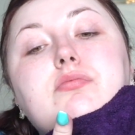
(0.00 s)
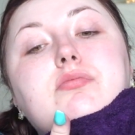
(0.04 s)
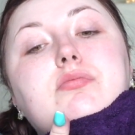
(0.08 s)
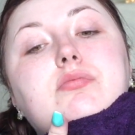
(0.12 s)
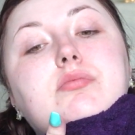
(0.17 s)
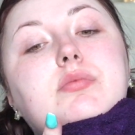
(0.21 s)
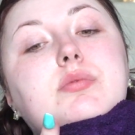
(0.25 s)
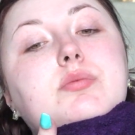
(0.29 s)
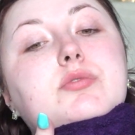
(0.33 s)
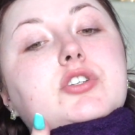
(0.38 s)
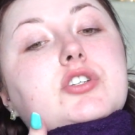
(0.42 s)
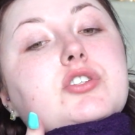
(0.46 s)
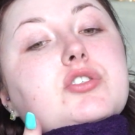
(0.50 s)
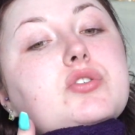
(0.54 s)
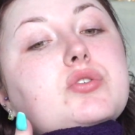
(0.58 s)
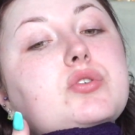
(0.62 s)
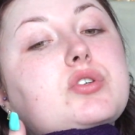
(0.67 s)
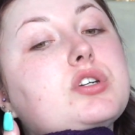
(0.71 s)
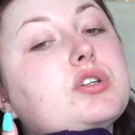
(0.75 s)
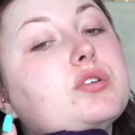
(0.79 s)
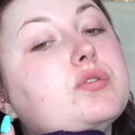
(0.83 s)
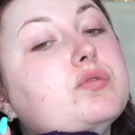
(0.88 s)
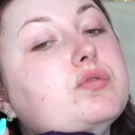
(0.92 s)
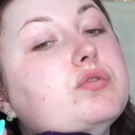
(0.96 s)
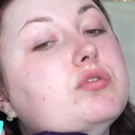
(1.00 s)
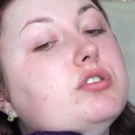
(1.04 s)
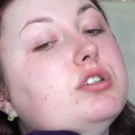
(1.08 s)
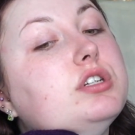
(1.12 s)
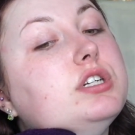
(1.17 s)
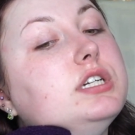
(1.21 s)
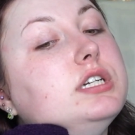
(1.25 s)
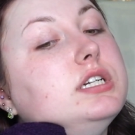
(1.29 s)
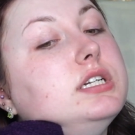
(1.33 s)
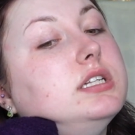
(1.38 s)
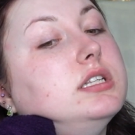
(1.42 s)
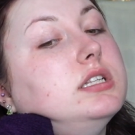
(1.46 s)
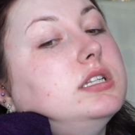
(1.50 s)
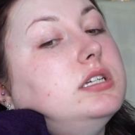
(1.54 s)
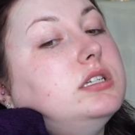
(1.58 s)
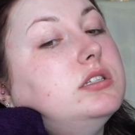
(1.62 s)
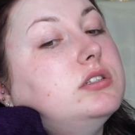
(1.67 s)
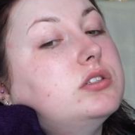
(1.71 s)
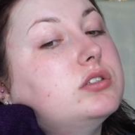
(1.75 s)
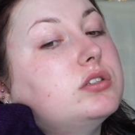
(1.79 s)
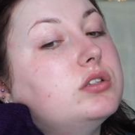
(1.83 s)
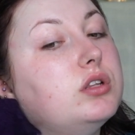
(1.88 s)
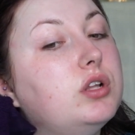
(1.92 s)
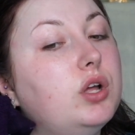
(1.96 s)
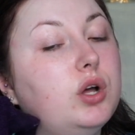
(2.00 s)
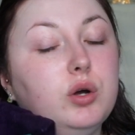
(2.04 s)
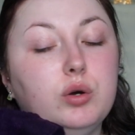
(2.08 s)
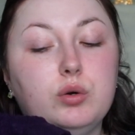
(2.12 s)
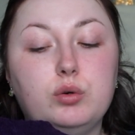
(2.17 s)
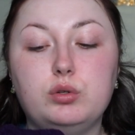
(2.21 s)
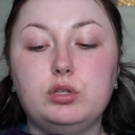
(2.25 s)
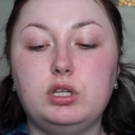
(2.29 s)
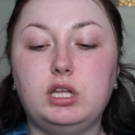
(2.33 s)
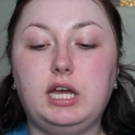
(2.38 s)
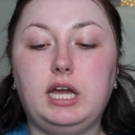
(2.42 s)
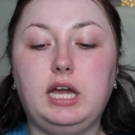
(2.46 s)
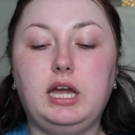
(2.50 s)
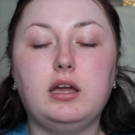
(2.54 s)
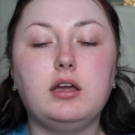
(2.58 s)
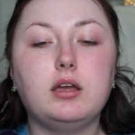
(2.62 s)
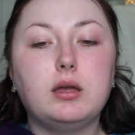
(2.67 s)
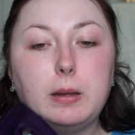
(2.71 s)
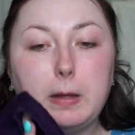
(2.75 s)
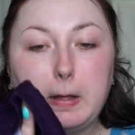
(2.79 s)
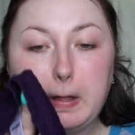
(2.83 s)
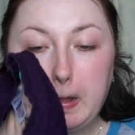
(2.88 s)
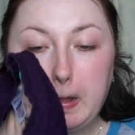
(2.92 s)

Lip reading: I'm just going really slowly